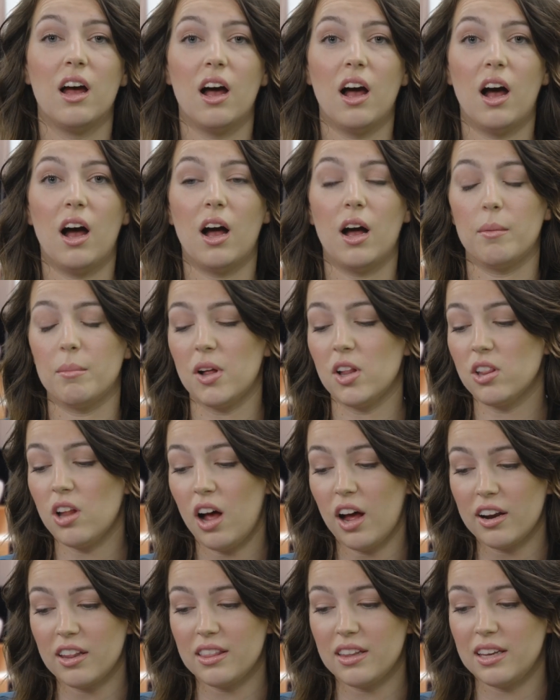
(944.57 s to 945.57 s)
A
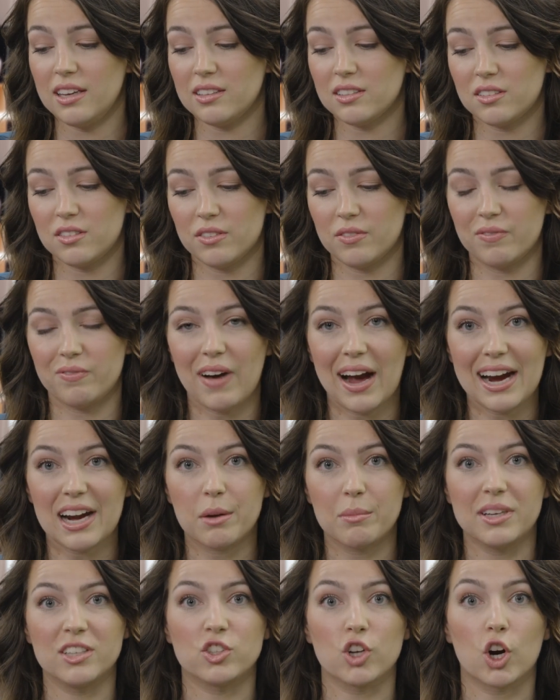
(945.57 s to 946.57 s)
lot of these
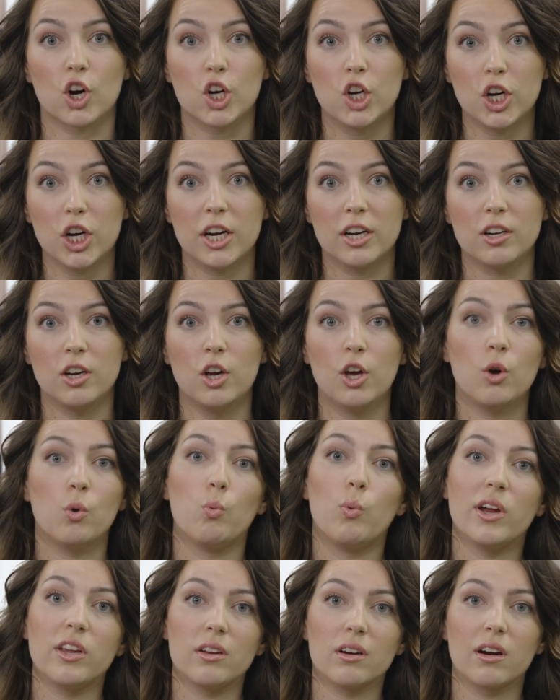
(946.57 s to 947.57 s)
vitamins are good
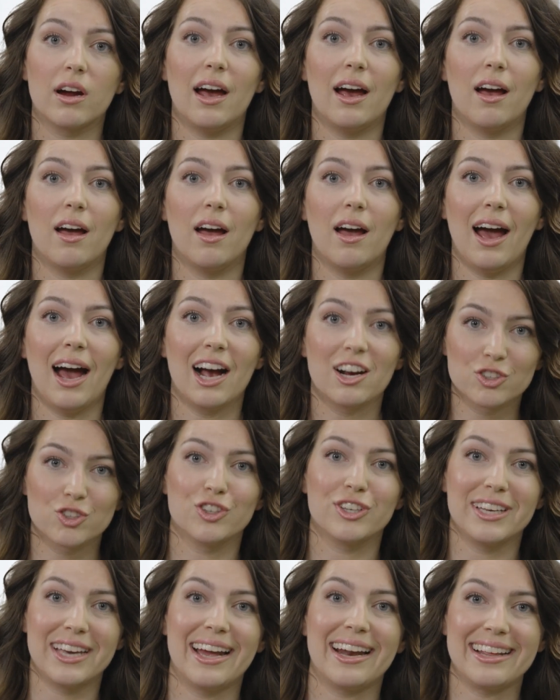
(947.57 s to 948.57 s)
when you're
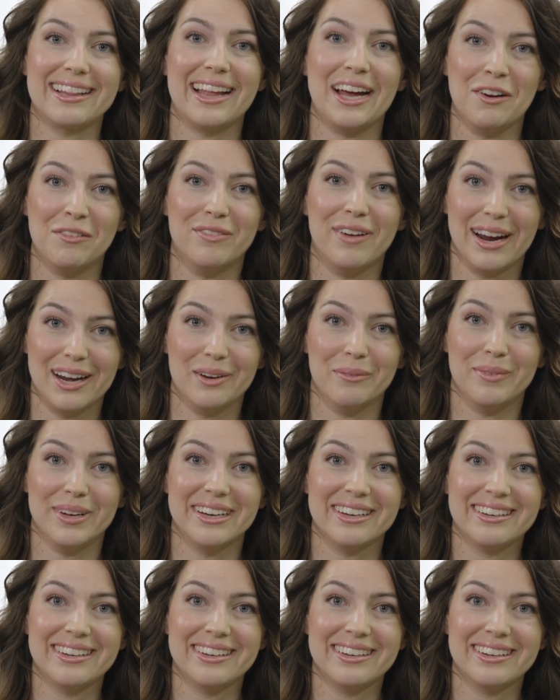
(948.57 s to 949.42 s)
actually getting that vitamin.